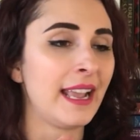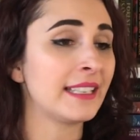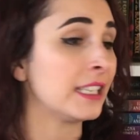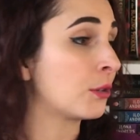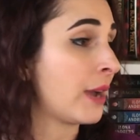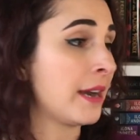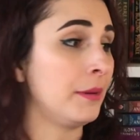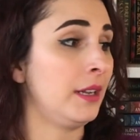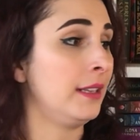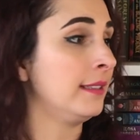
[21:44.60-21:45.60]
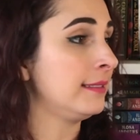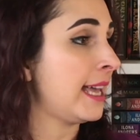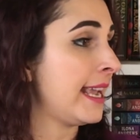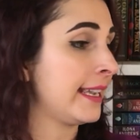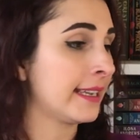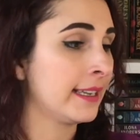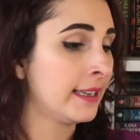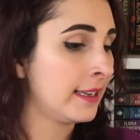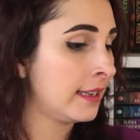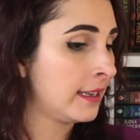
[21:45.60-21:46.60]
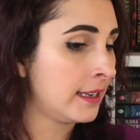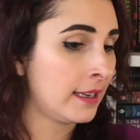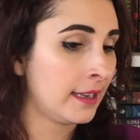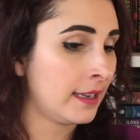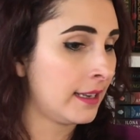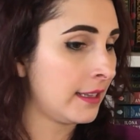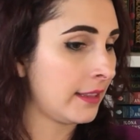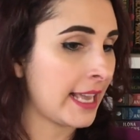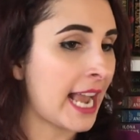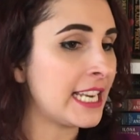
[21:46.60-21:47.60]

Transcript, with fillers: It's incredible. Like like